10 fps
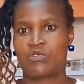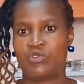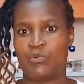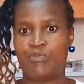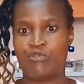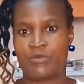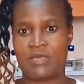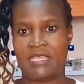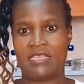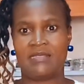to put
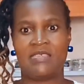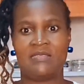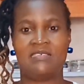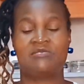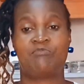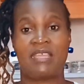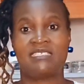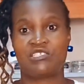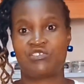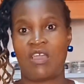the, the, the
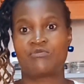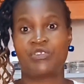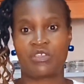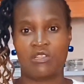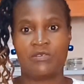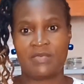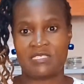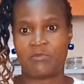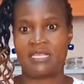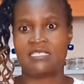spices you have to include the
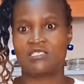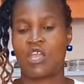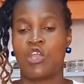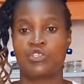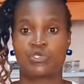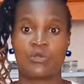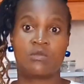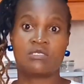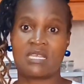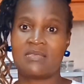spices so
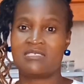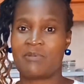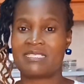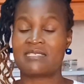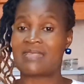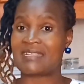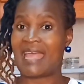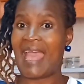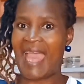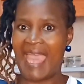those are the spices
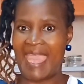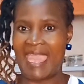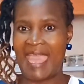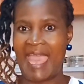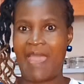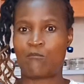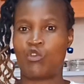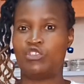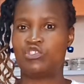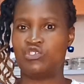that i am
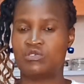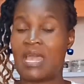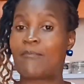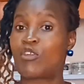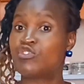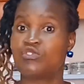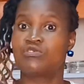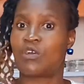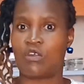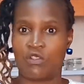going to use i'm going to
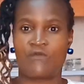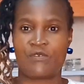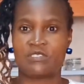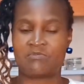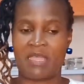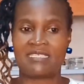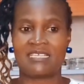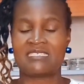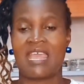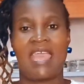use all of those
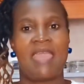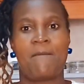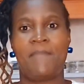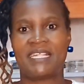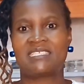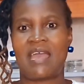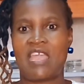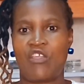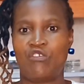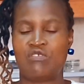spices but
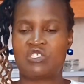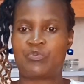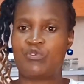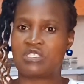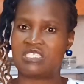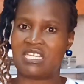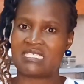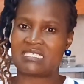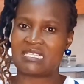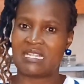i always put
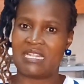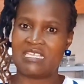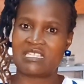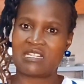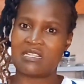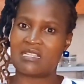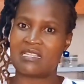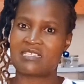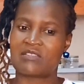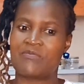just little
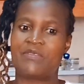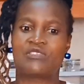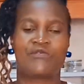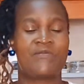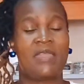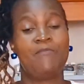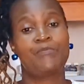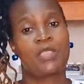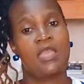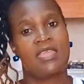little bit of them
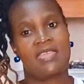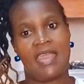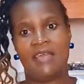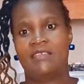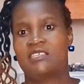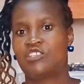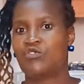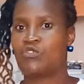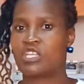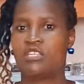yeah
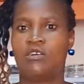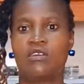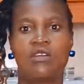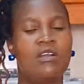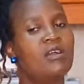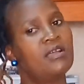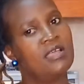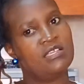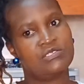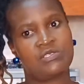kidogo kidogo
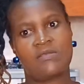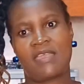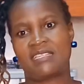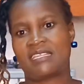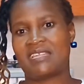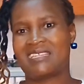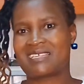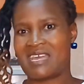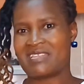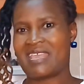so that it
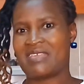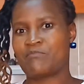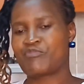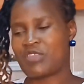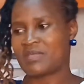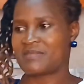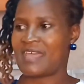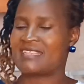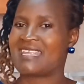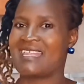can bring
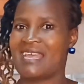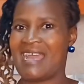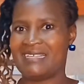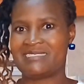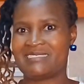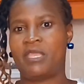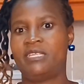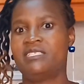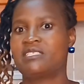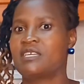that
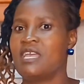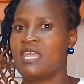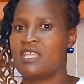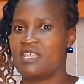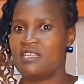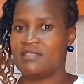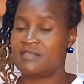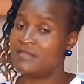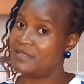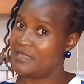enhancement
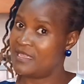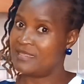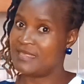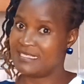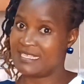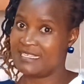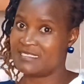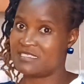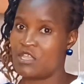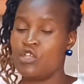in the
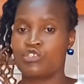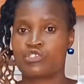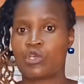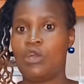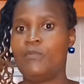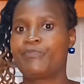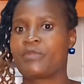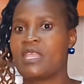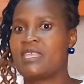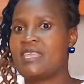test. So,
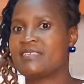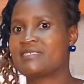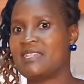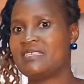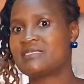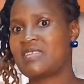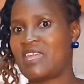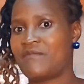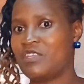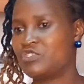yes, let's
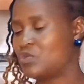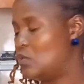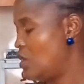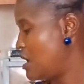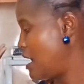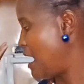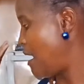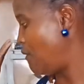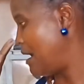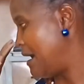dive into
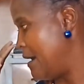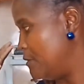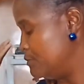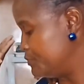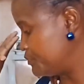our, um,